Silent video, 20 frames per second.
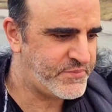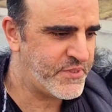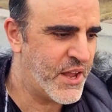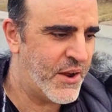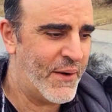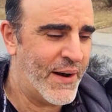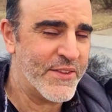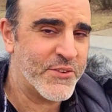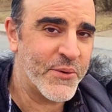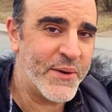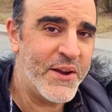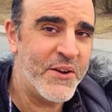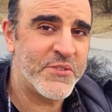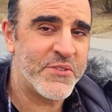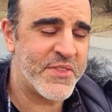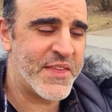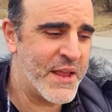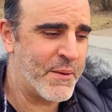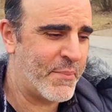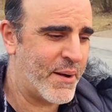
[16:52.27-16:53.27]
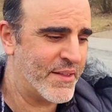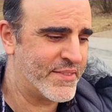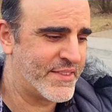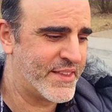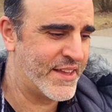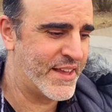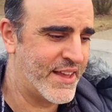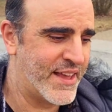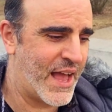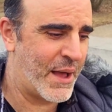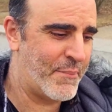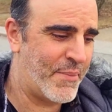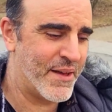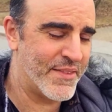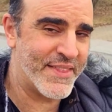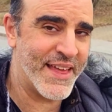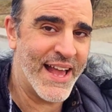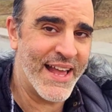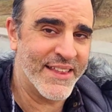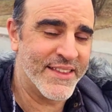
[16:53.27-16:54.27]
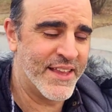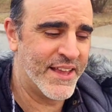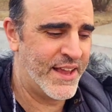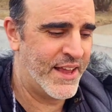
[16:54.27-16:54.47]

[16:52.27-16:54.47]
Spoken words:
All right, so here's the thing about that.